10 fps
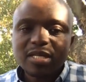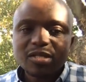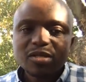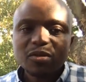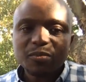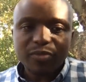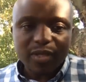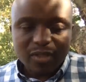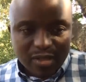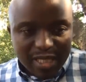So
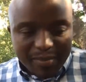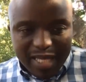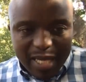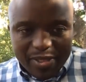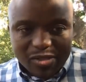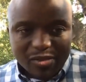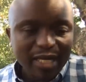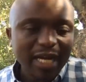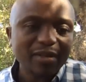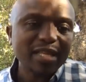something happens to the
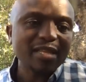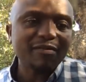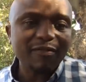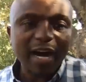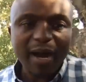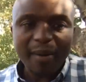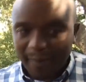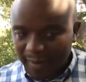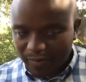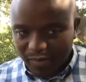cow, then the
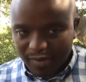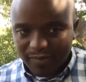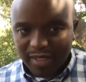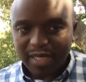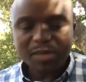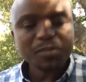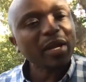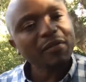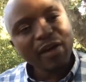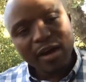farmer, part
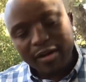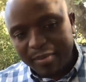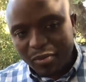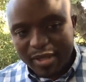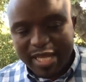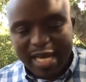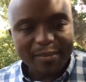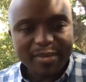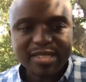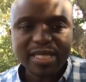of our agreement with
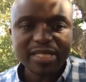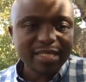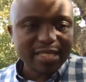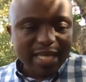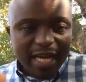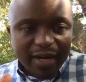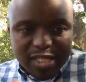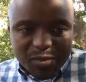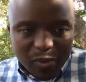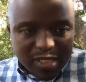them is that it's their
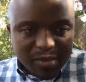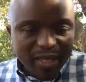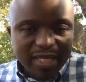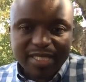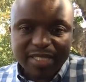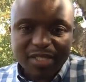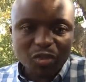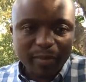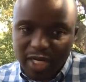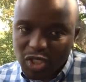responsibility to
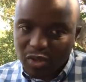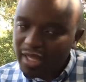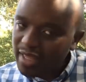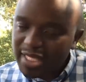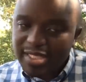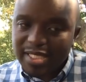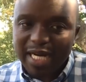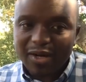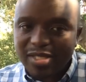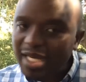make sure that these
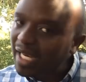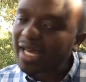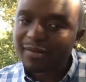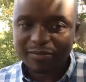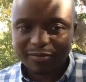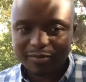cows are alive.